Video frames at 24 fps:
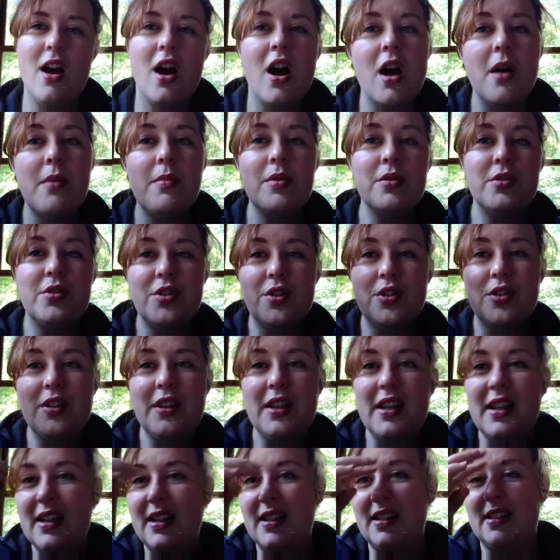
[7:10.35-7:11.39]
emotional
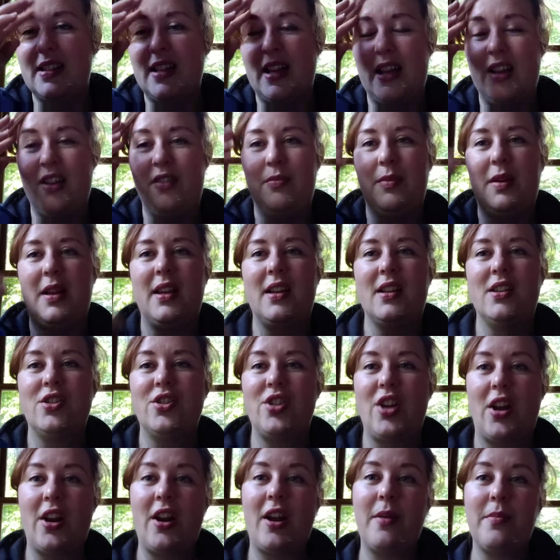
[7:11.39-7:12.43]
eating side of me
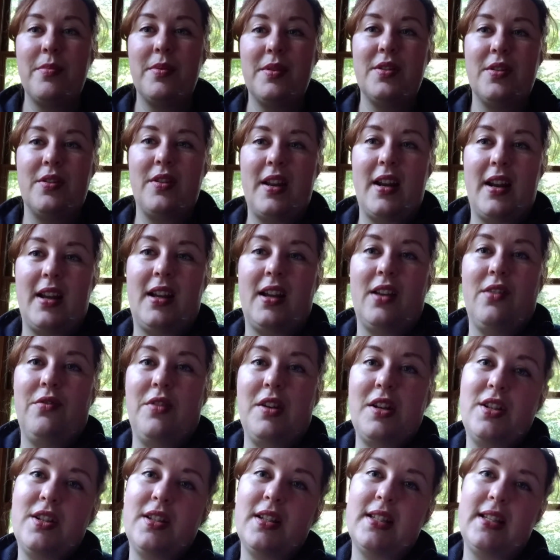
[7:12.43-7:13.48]
shut up so that I can
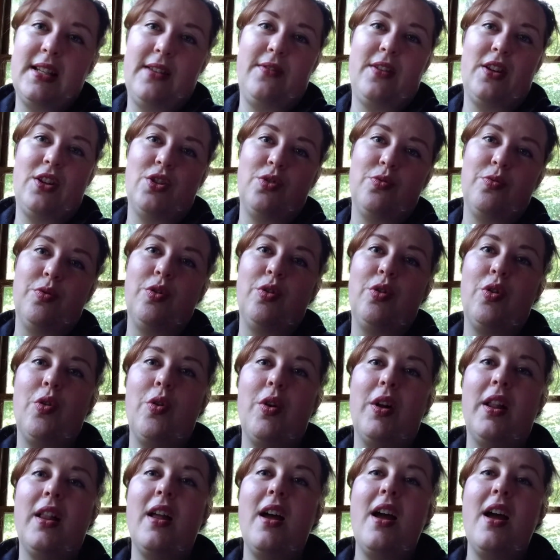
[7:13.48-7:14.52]
reach this eventual goal.